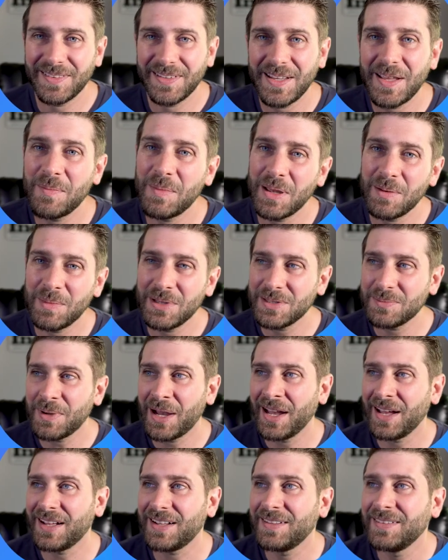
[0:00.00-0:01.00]
That made me
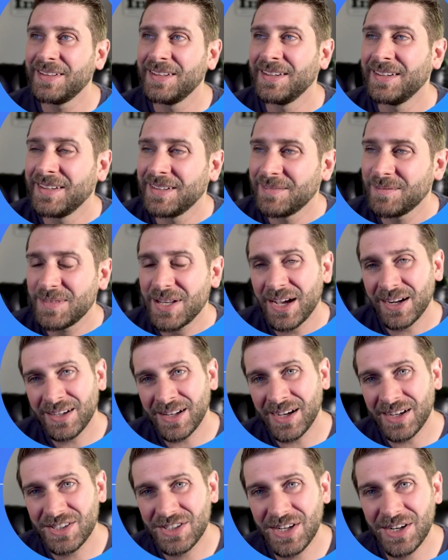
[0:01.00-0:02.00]
smile. Knock
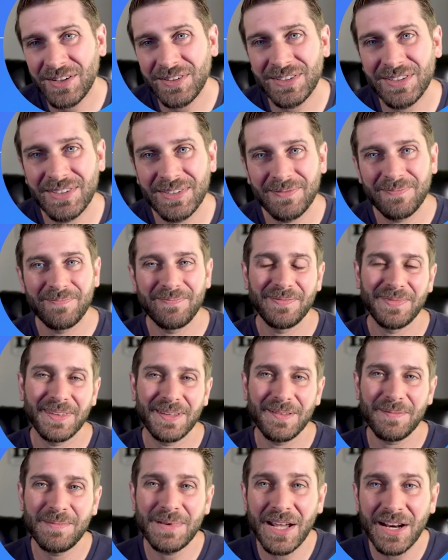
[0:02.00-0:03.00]
knock jokes,
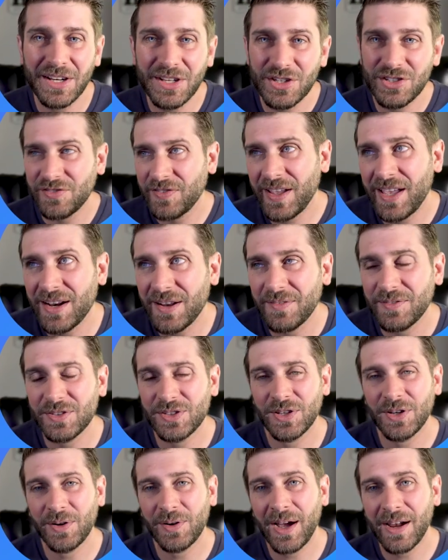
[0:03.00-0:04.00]
I'm not a huge fan of,
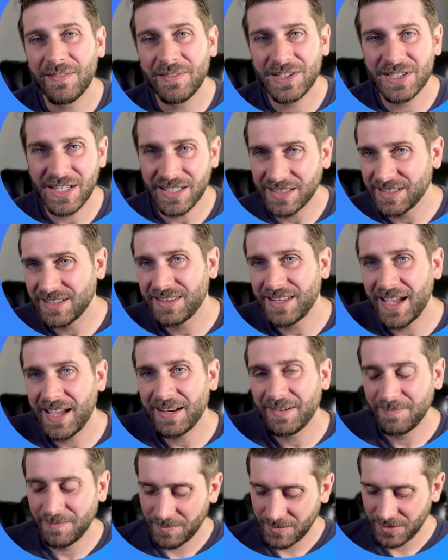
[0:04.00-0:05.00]
so I rejected
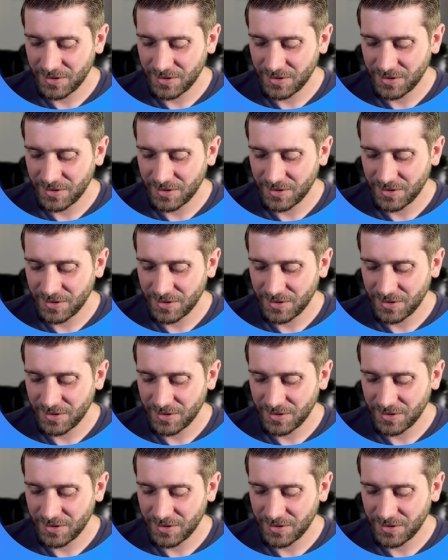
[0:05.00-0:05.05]
that.